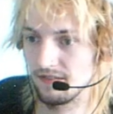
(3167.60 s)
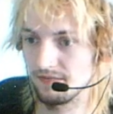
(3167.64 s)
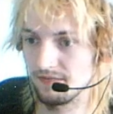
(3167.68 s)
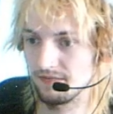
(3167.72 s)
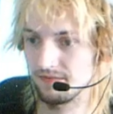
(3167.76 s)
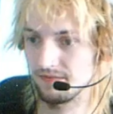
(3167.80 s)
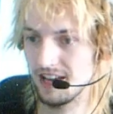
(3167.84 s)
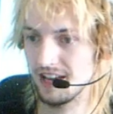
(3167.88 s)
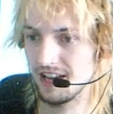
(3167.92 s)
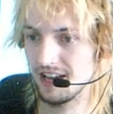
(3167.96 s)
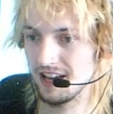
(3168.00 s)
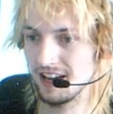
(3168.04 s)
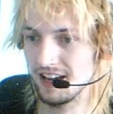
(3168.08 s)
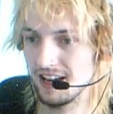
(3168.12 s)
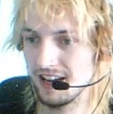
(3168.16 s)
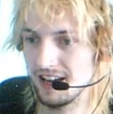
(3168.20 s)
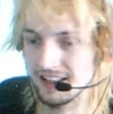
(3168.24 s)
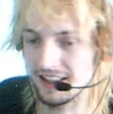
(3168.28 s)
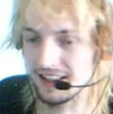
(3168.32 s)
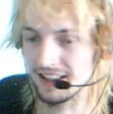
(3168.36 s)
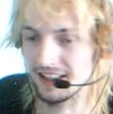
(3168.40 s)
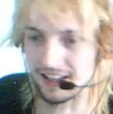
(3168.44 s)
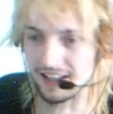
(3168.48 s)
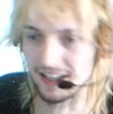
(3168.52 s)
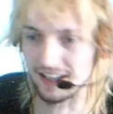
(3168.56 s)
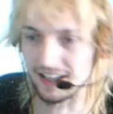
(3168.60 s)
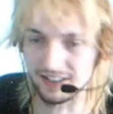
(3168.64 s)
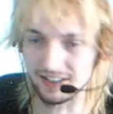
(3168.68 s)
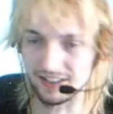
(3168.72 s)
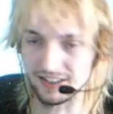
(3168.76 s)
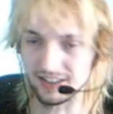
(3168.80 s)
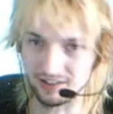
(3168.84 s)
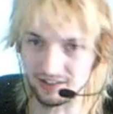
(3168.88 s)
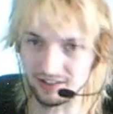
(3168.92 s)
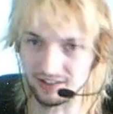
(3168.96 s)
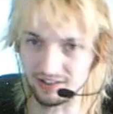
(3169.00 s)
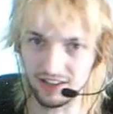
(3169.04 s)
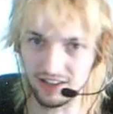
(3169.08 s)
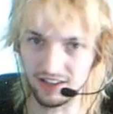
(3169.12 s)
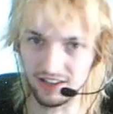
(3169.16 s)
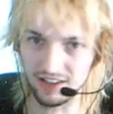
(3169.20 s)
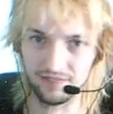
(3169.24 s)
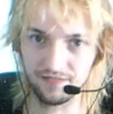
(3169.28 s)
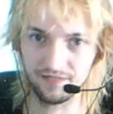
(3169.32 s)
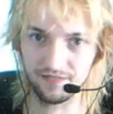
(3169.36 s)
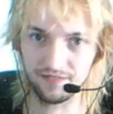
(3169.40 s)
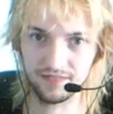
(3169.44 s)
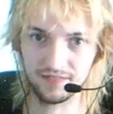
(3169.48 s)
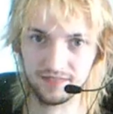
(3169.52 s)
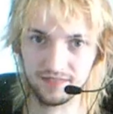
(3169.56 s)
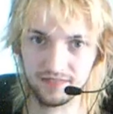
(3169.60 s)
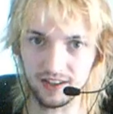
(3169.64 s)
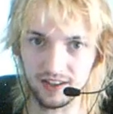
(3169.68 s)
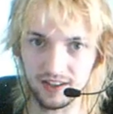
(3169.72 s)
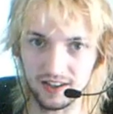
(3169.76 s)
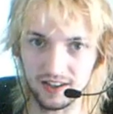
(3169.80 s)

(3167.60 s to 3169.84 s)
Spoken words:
I think they actually look alright. Okay.